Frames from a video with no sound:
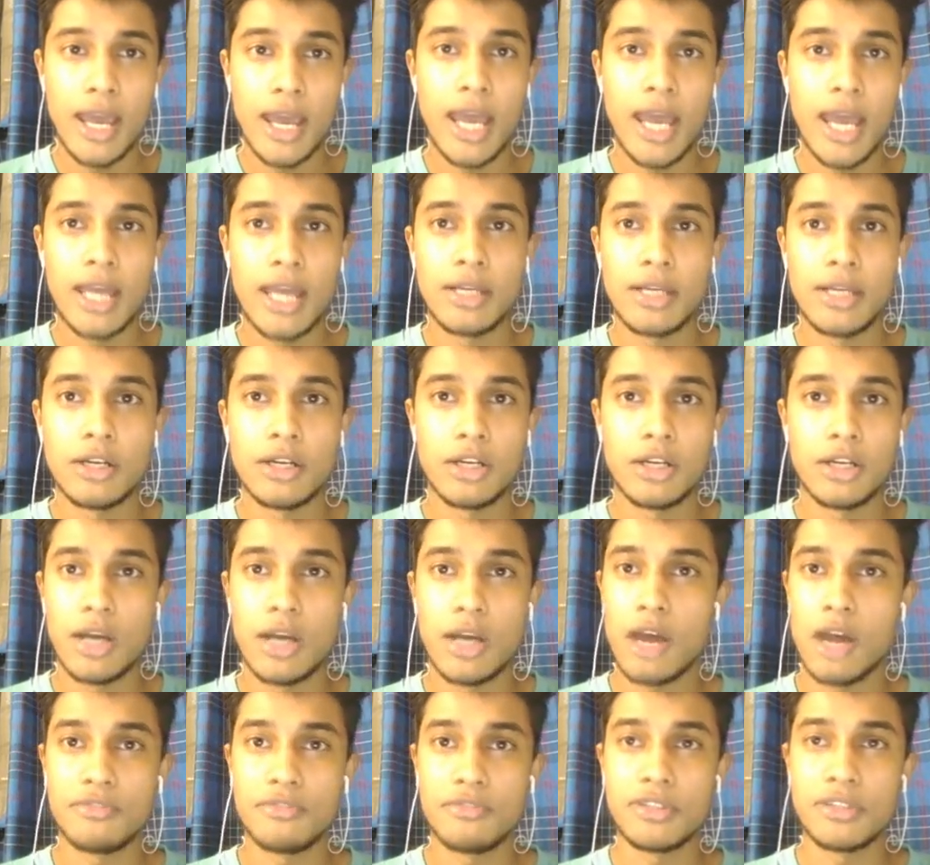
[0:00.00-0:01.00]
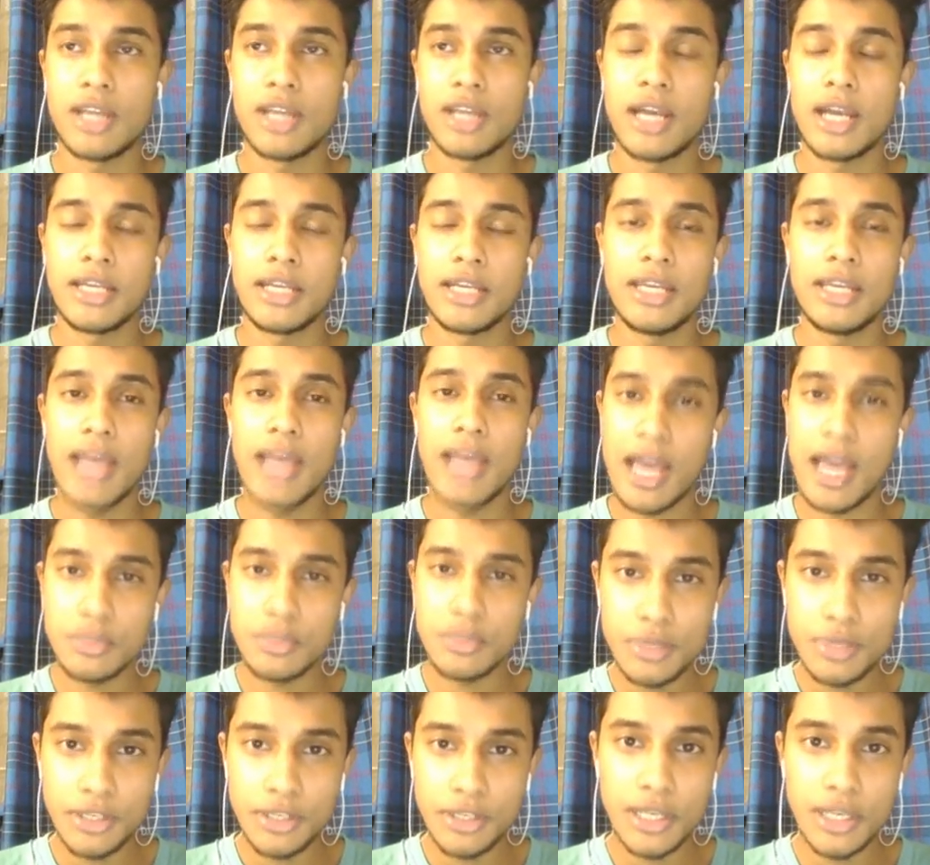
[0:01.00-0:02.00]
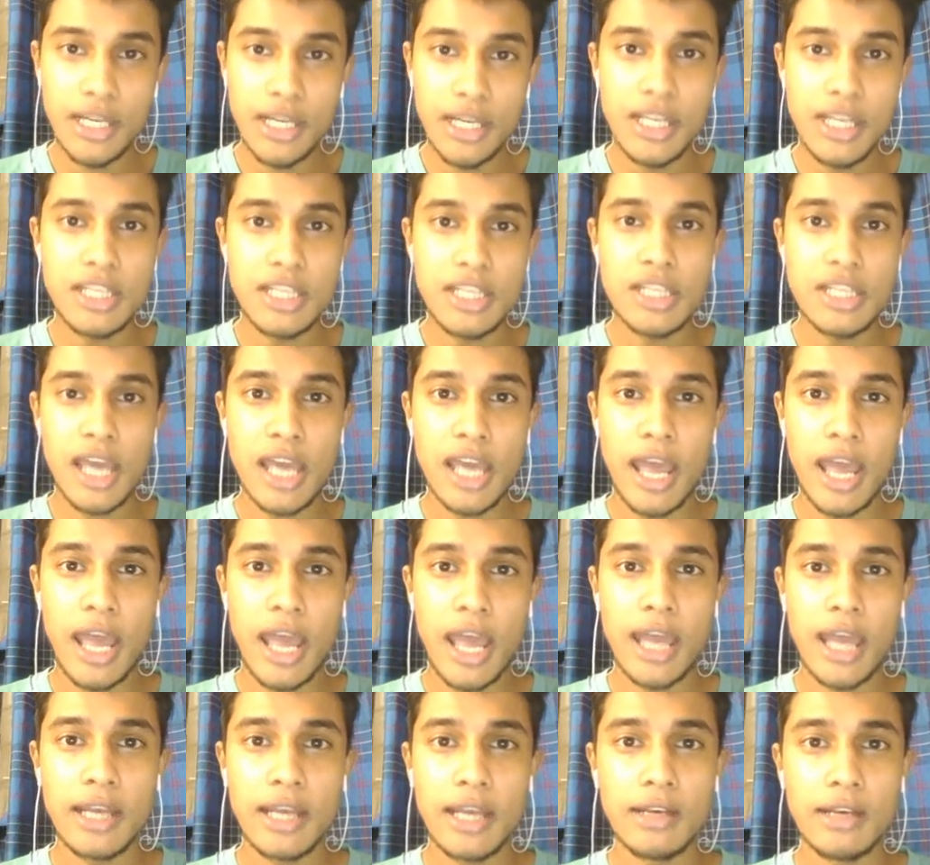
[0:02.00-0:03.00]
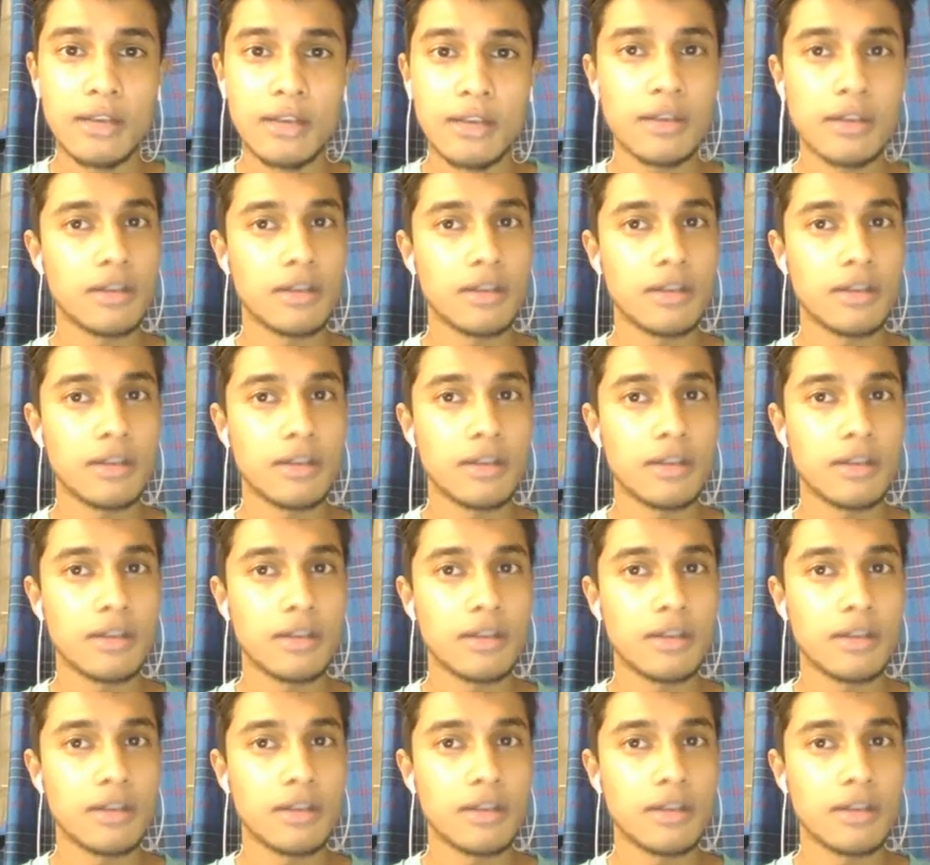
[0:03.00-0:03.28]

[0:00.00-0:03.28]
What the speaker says: And after that, he has been released, and